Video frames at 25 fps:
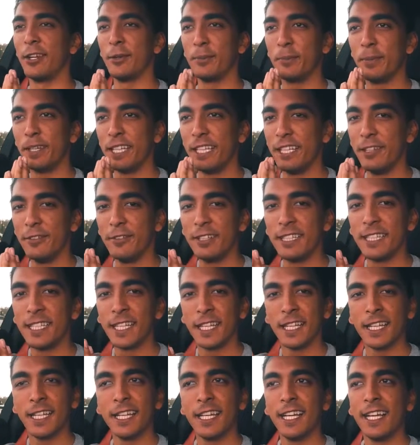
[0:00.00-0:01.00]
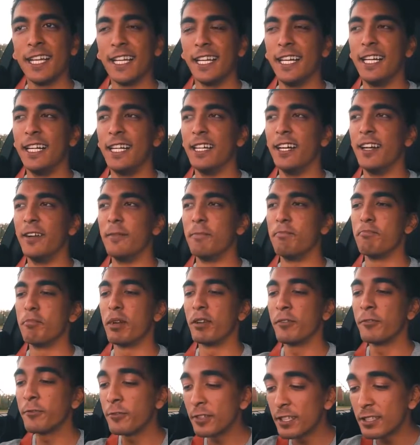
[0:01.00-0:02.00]
believe it.
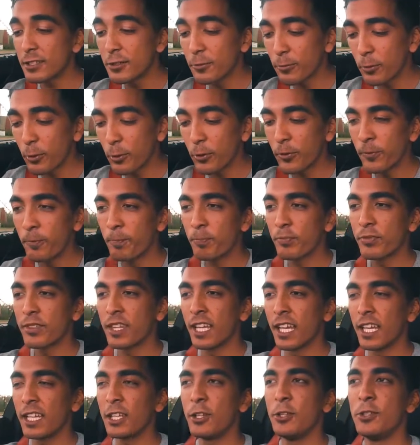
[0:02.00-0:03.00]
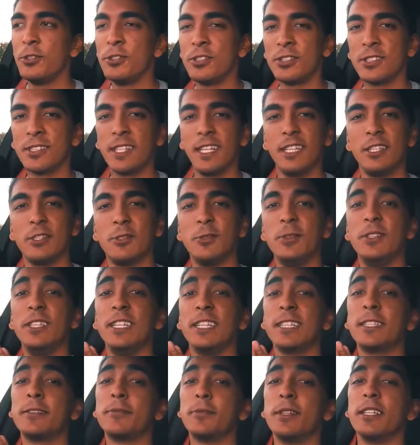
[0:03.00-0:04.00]
But first of all, thank you to Stationery
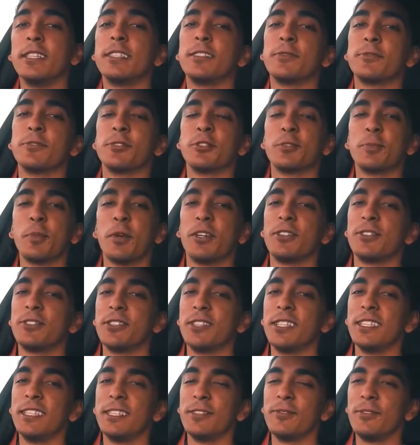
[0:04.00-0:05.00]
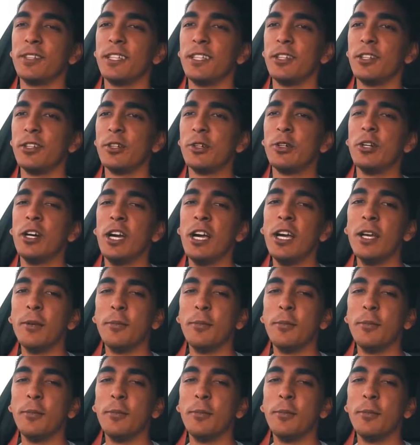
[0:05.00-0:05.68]
Express for sponsoring this video.